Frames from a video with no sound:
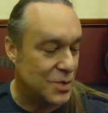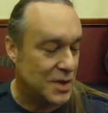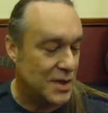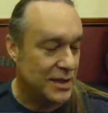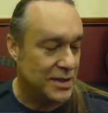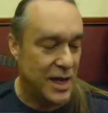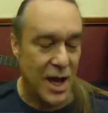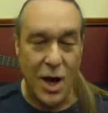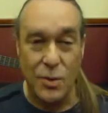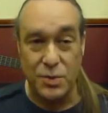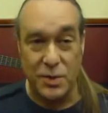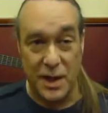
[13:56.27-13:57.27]
just to
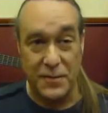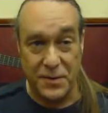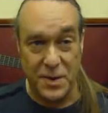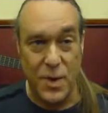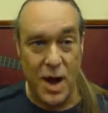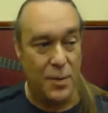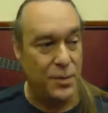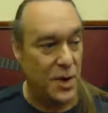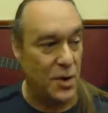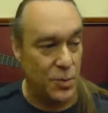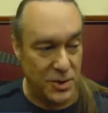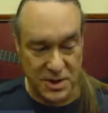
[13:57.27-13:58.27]
help lift them up, you
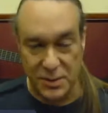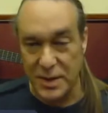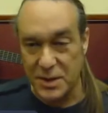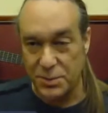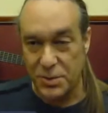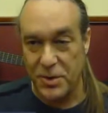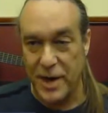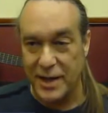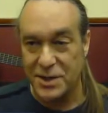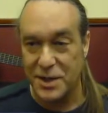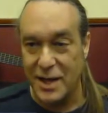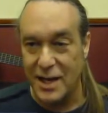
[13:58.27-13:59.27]
know, put some
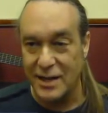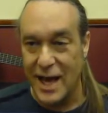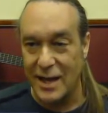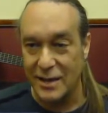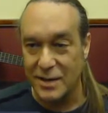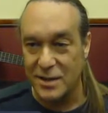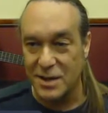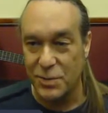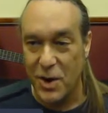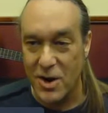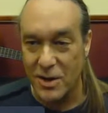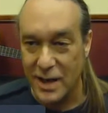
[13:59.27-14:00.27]
inspiration on that little
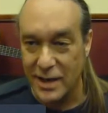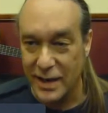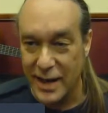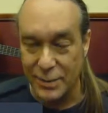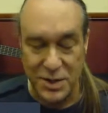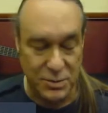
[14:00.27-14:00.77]
spark that keeps